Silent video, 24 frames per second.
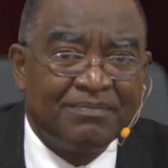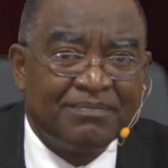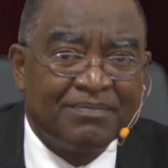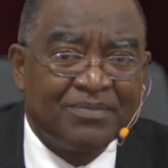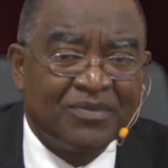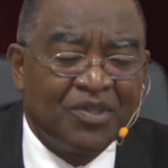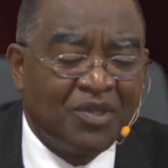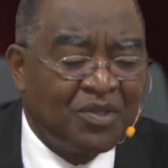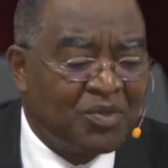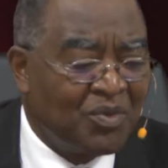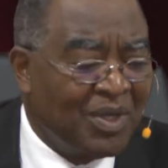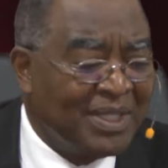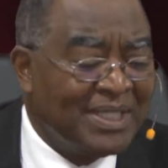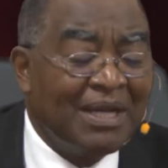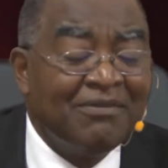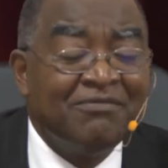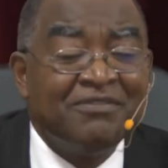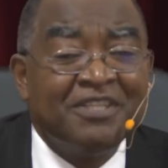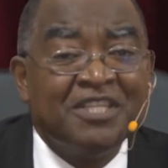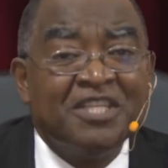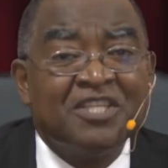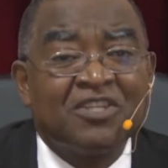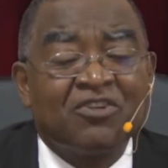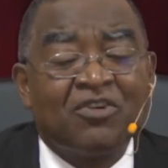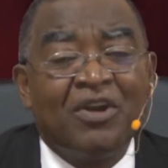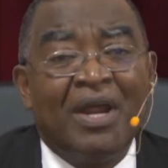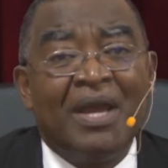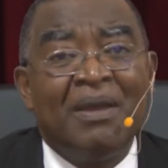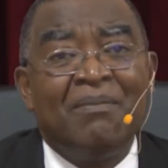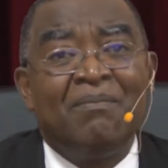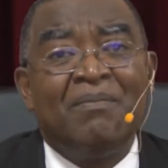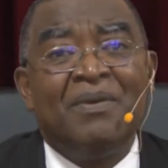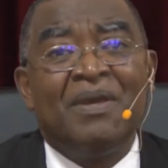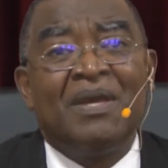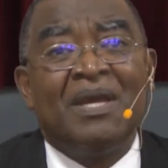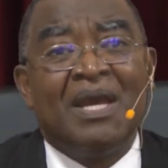because what I'm
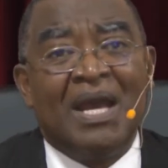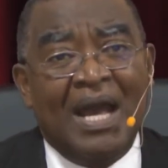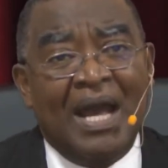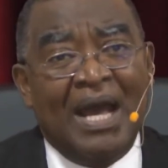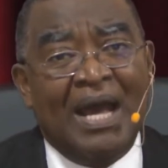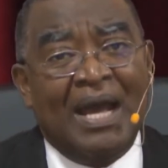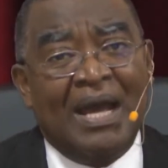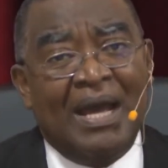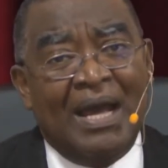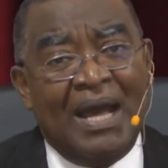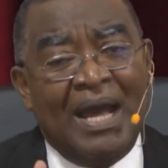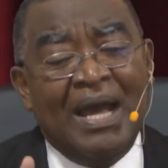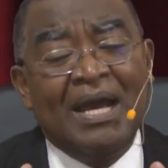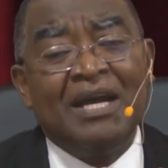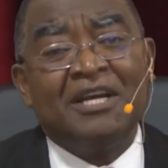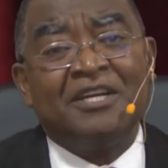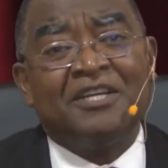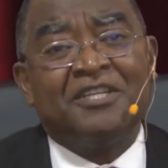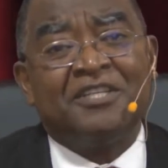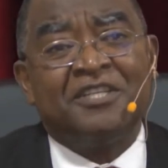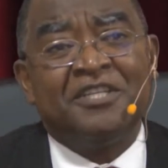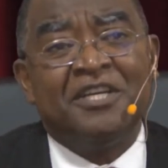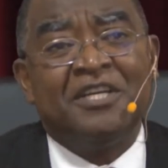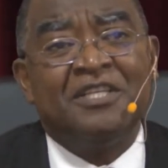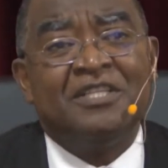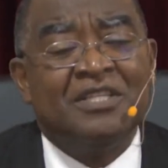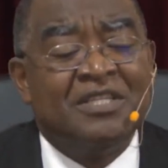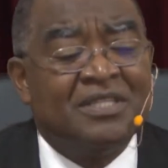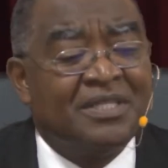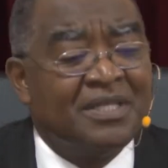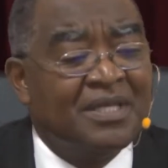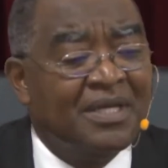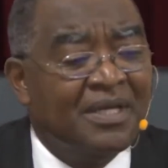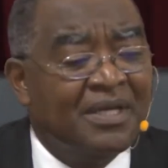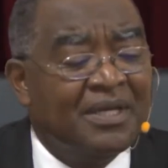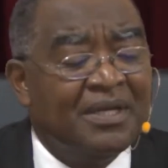describing are
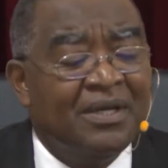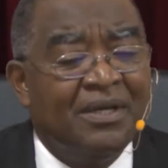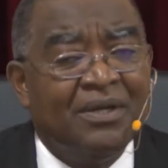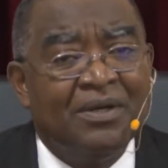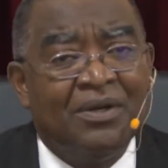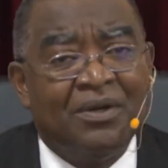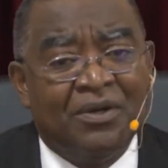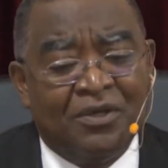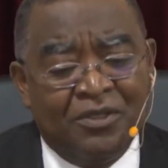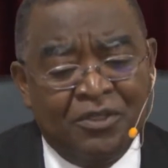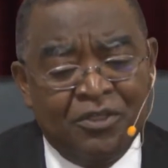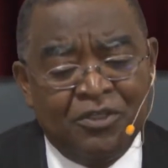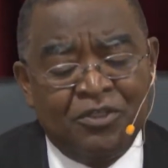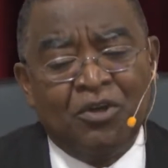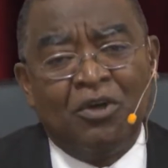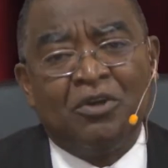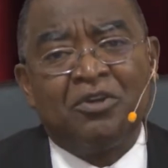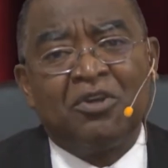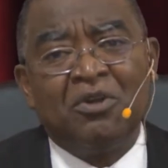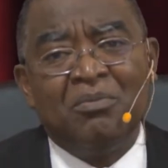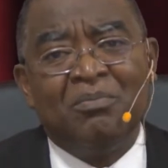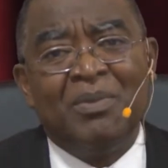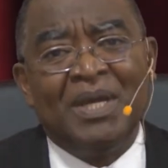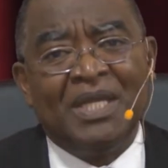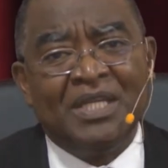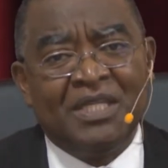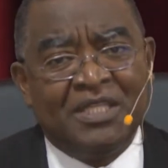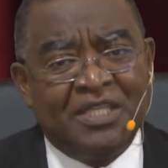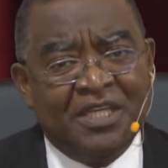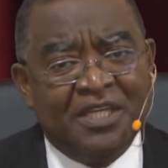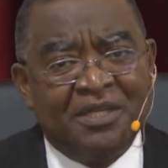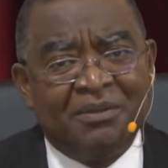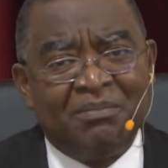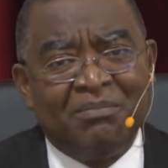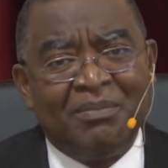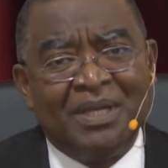actions on
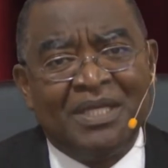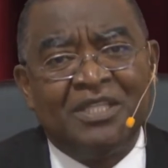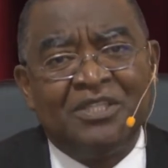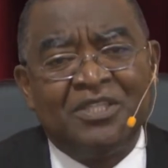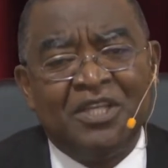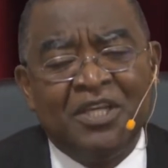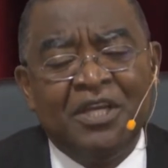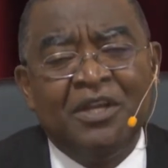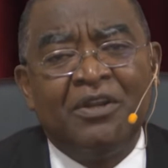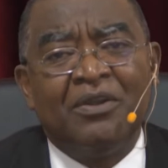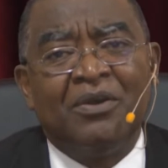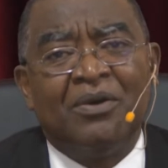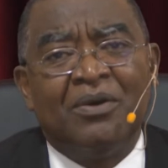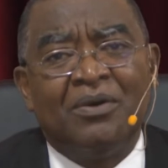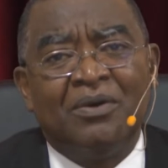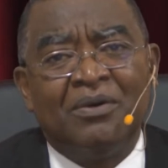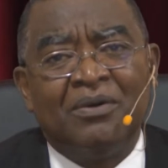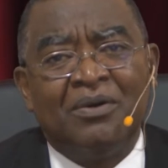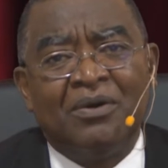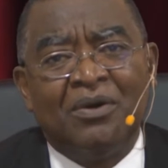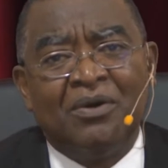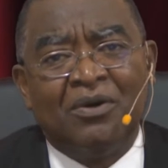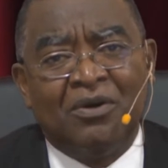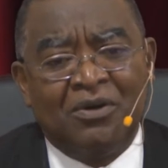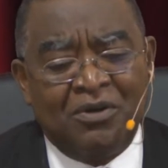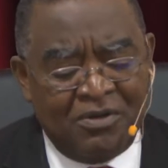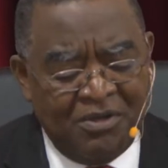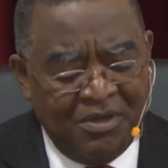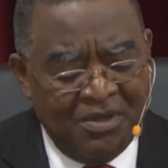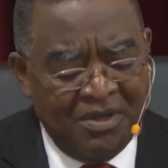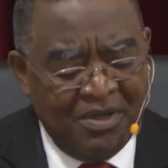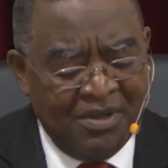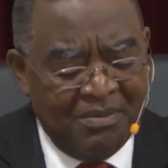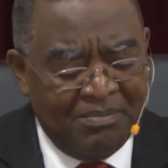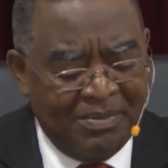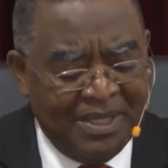documented material
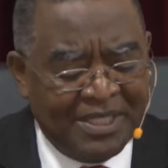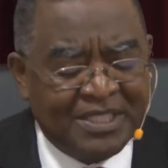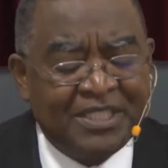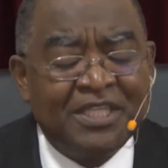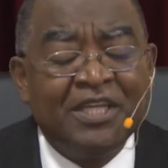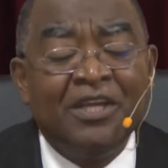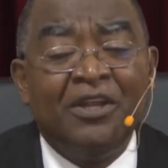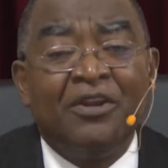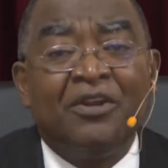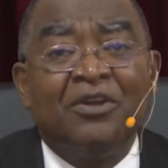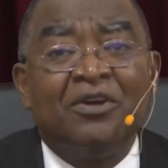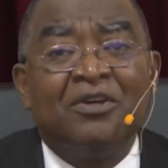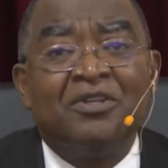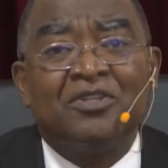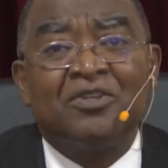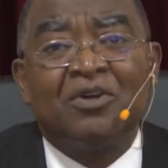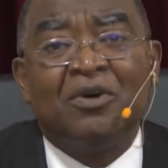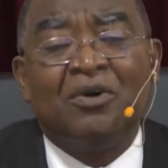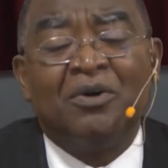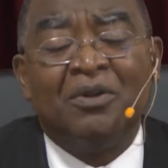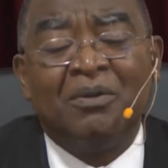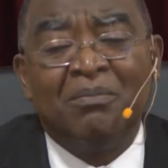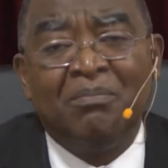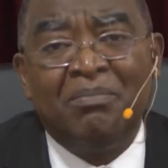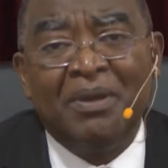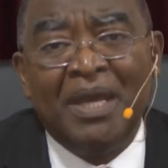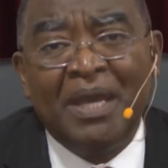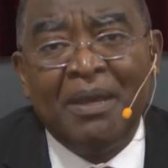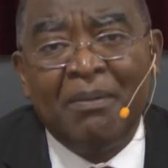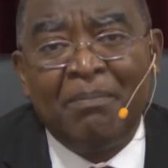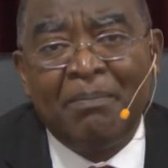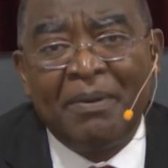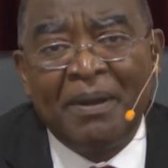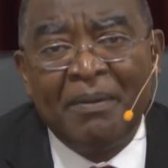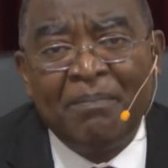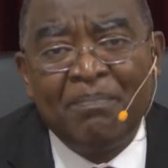or materials on
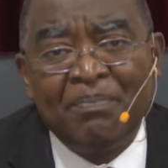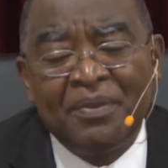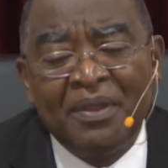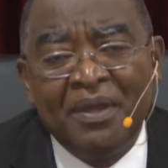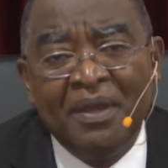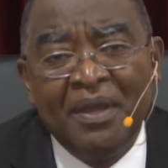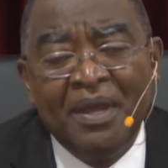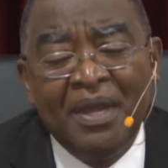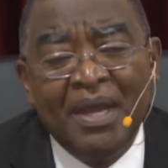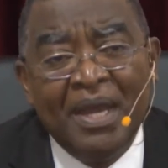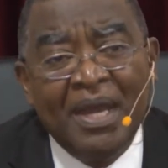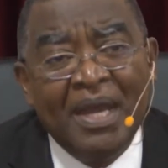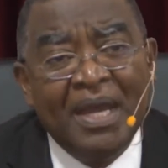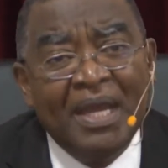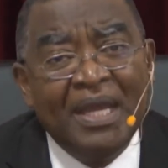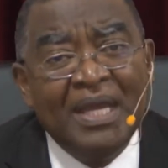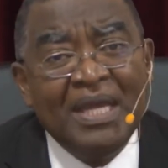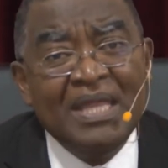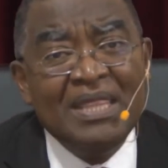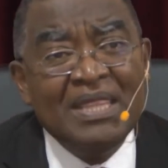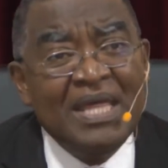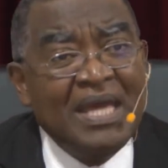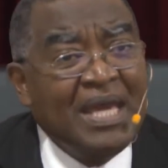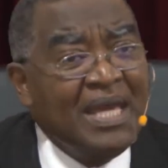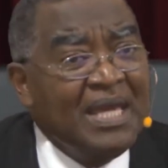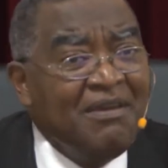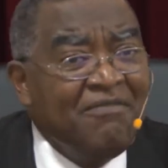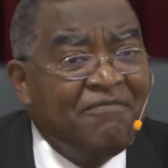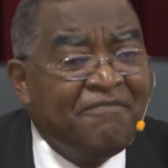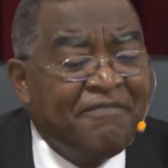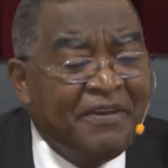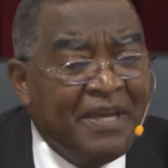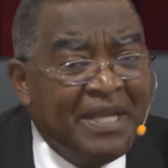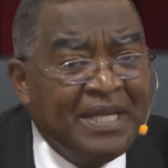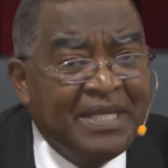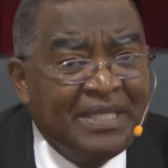paper. In the
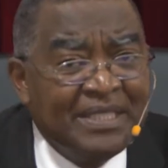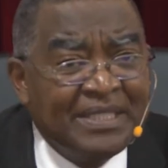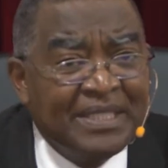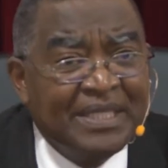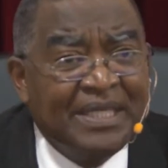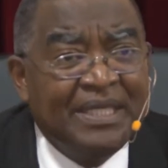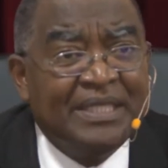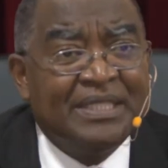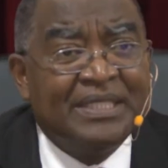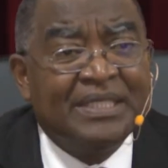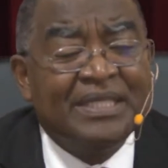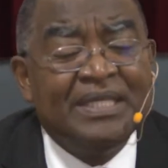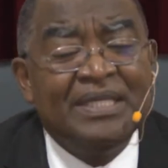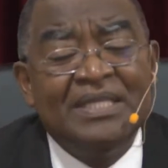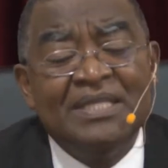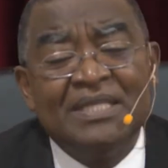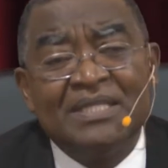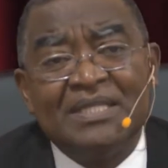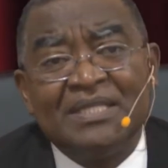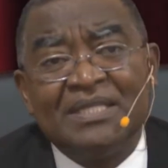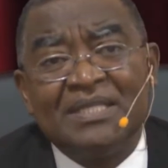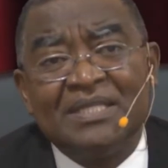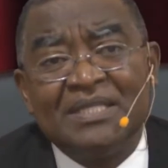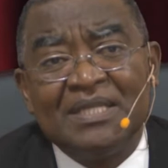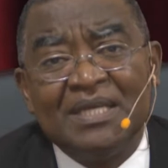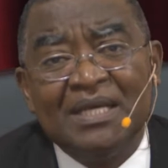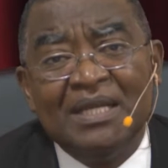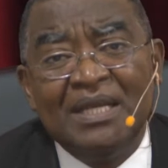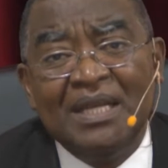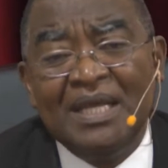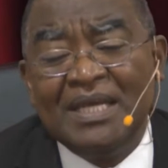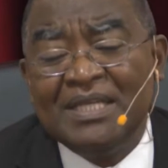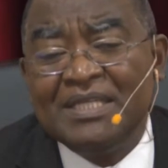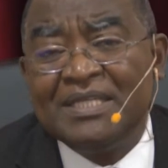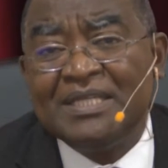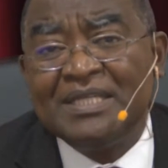event it is,
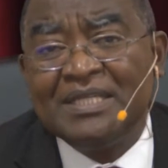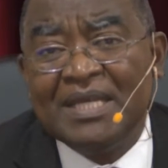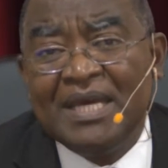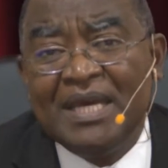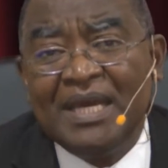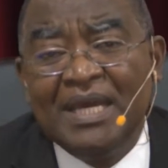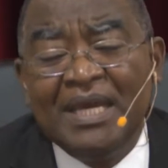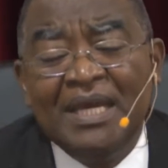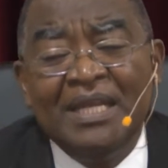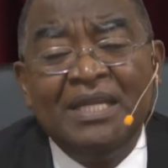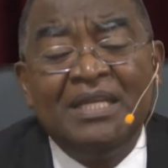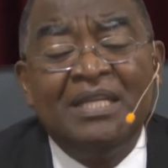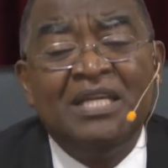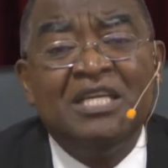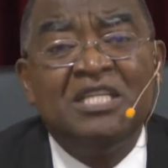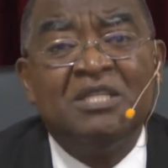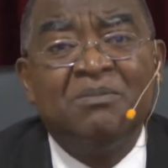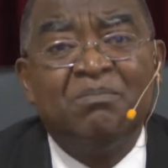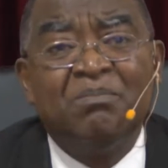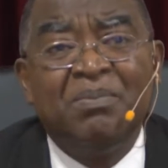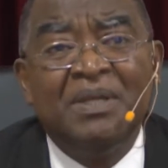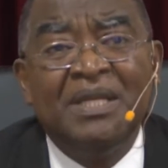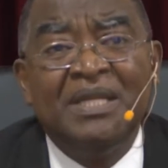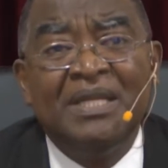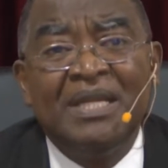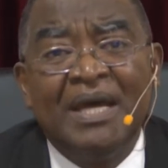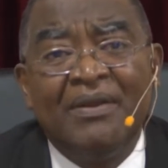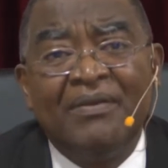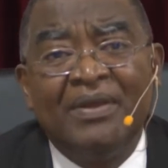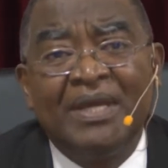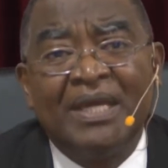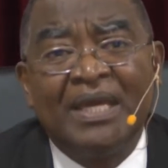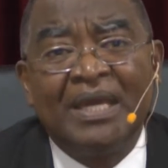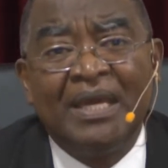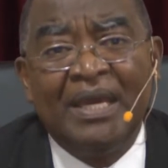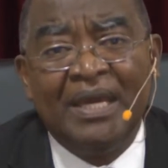let's say, a
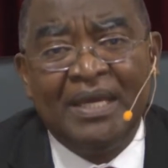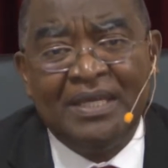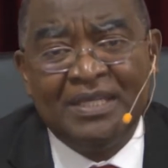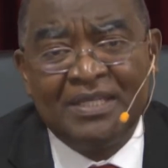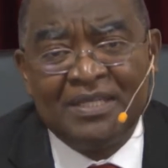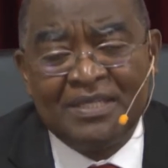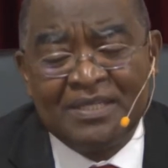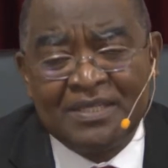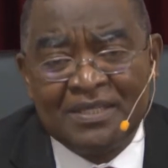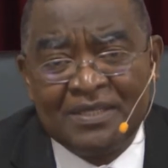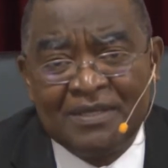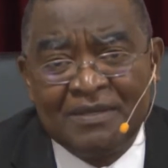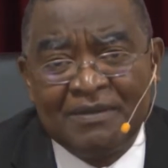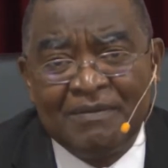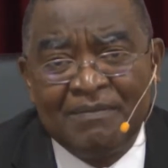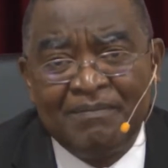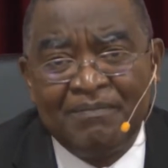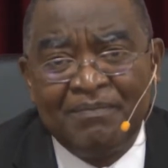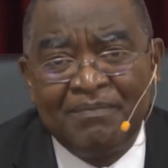disciplinary case,